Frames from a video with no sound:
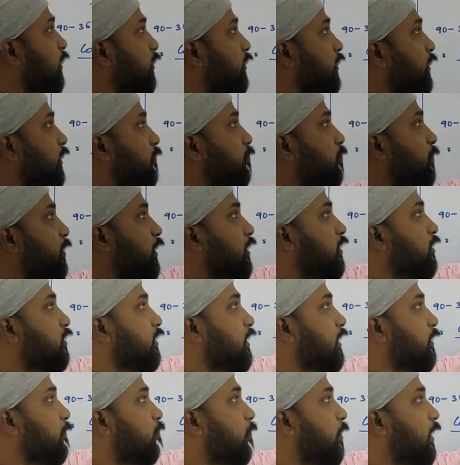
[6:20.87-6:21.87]
That means
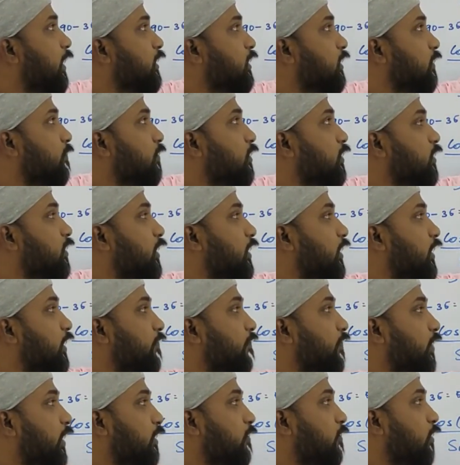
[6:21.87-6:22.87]
in place of this
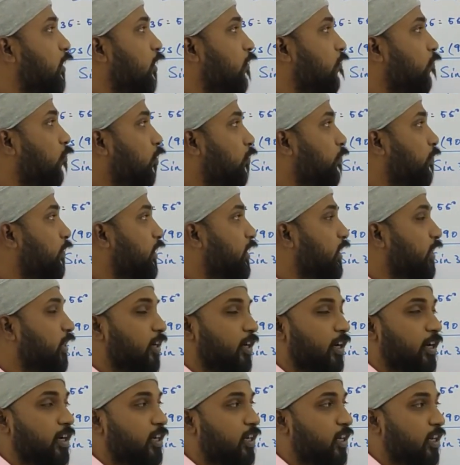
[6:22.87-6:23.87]
35, what we can
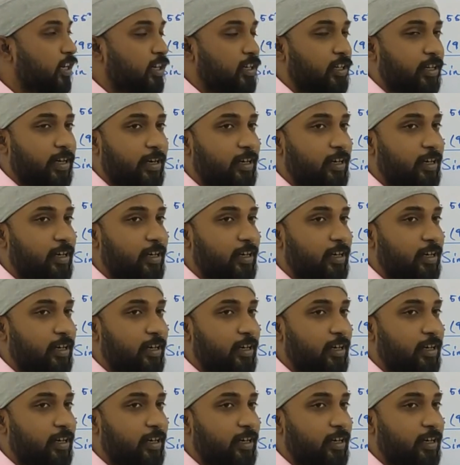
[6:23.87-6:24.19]
write?